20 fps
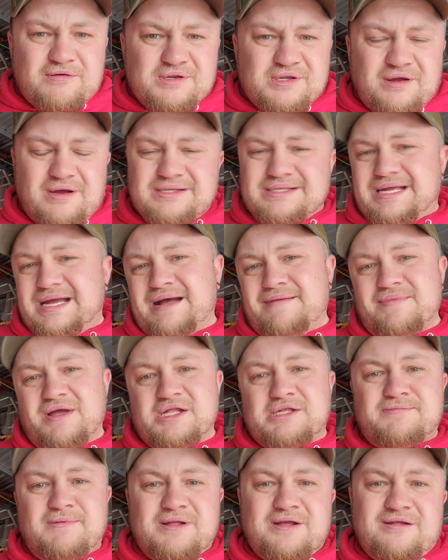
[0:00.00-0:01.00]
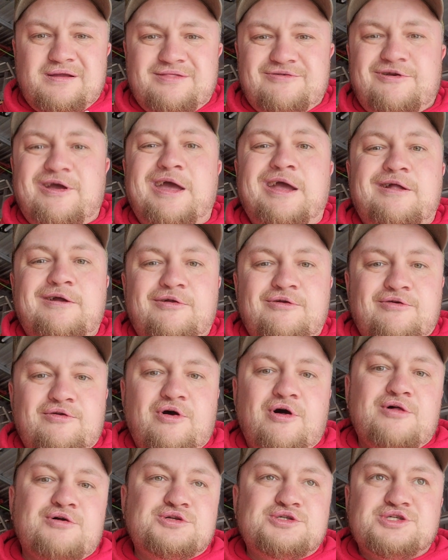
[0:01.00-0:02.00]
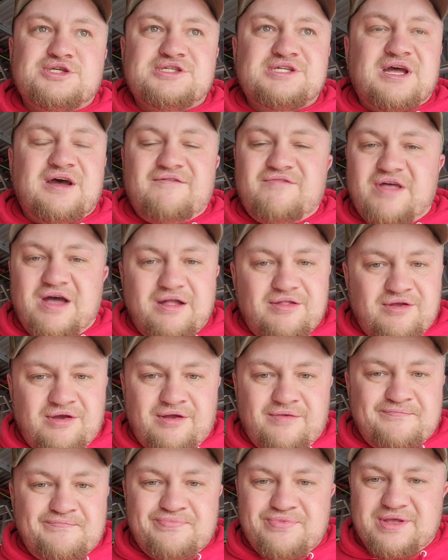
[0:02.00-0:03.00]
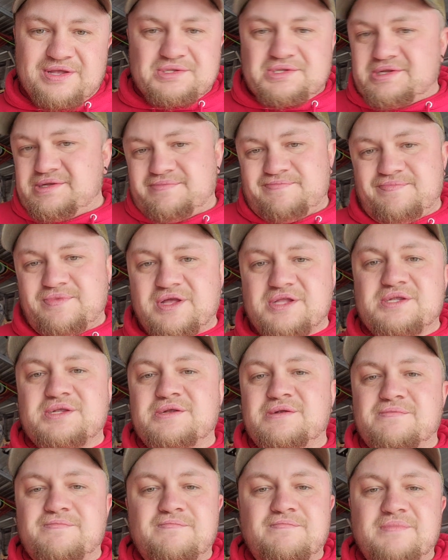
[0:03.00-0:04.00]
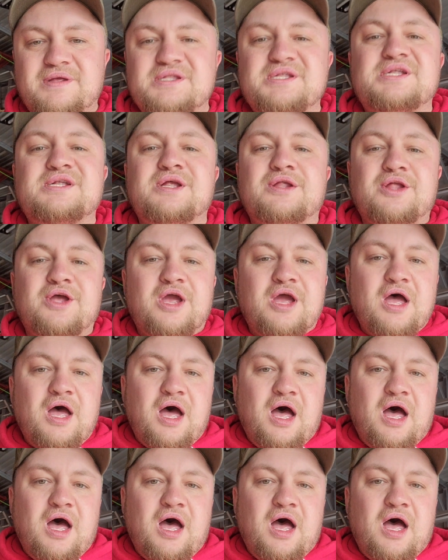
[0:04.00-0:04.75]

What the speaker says: So I was like, I'm not spending another $800 just to have that done. That's silly.